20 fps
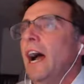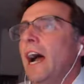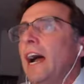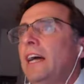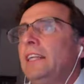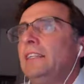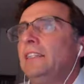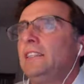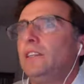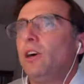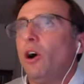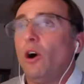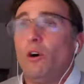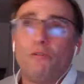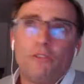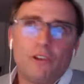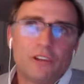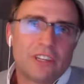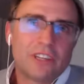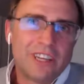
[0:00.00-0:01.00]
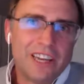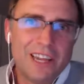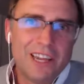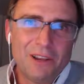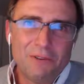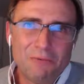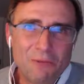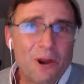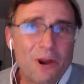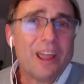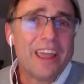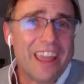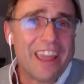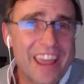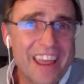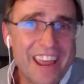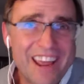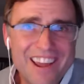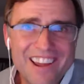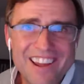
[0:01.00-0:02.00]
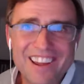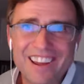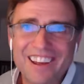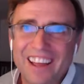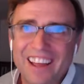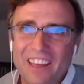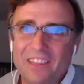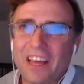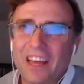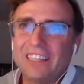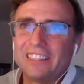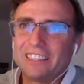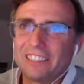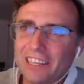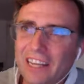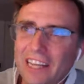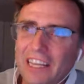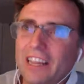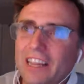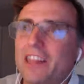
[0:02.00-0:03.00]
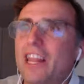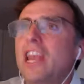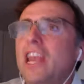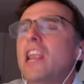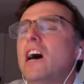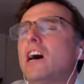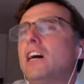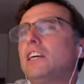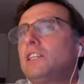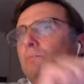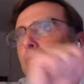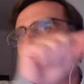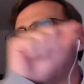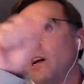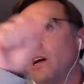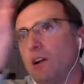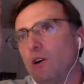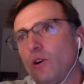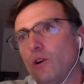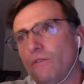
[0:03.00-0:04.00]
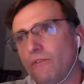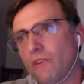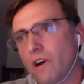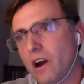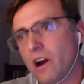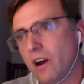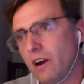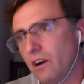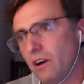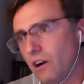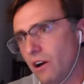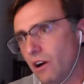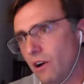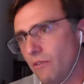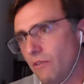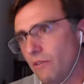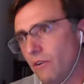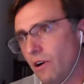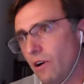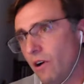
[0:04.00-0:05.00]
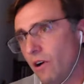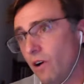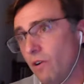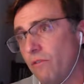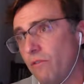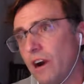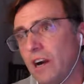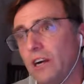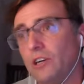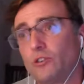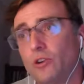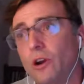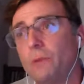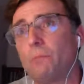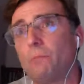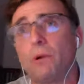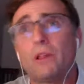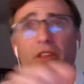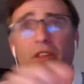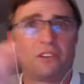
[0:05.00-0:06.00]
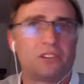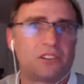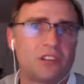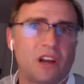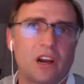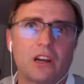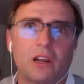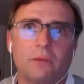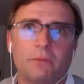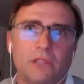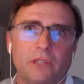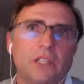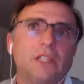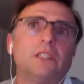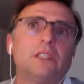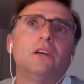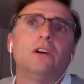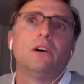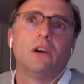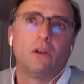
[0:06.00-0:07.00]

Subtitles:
And obviously we're here, and that's like the last part of our trip with the startups, is